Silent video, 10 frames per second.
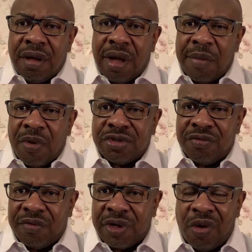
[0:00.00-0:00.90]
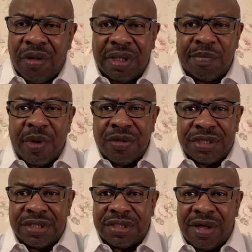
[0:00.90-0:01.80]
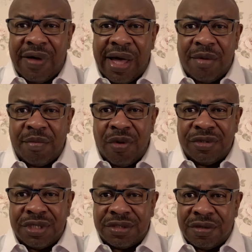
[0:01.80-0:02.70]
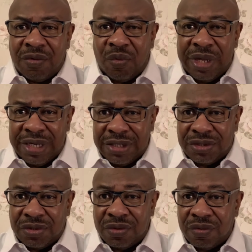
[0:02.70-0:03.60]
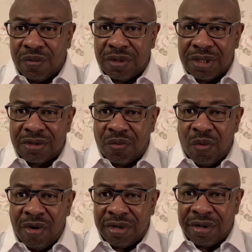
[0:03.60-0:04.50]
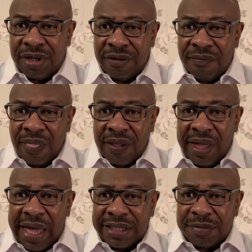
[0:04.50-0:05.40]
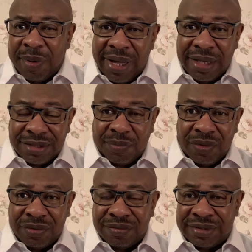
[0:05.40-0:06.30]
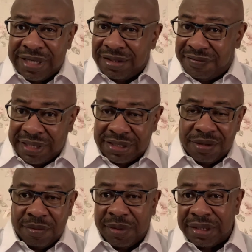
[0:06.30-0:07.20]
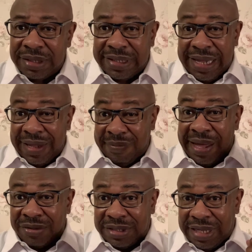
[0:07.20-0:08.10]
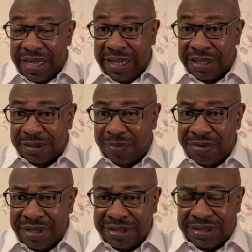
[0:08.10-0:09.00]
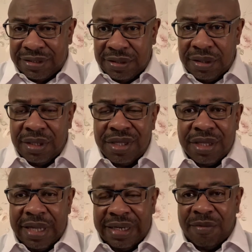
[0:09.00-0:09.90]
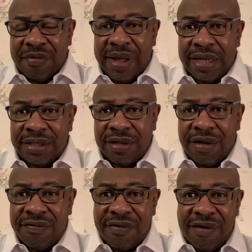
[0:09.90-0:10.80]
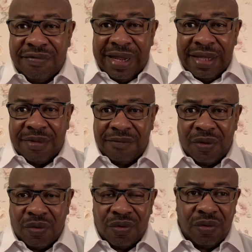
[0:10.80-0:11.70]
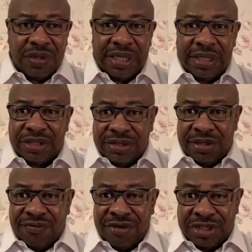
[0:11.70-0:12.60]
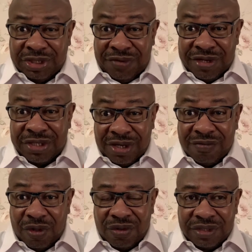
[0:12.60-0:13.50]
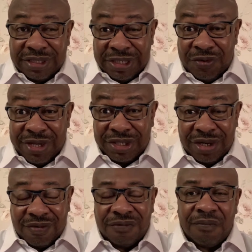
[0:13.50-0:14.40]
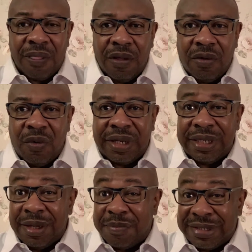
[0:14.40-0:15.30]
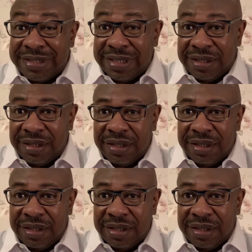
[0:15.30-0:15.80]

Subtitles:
I'm also recalling Moses, how Moses went into the water as a possible death victim, but came out as a prince. And I'm reminded of Naaman, who the Syrian general who had leprosy.